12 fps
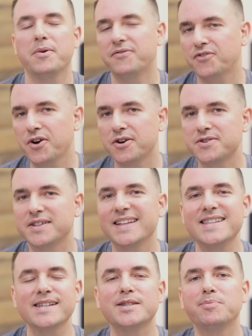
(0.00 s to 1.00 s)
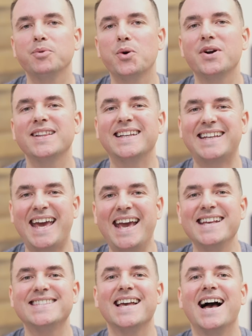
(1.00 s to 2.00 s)
But first, let's explore the
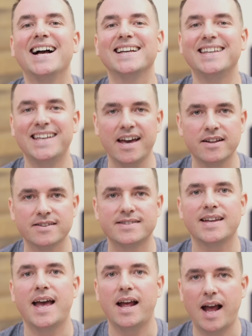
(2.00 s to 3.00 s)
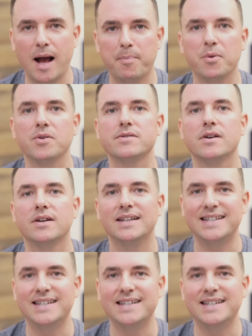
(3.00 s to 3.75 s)
case against Apple's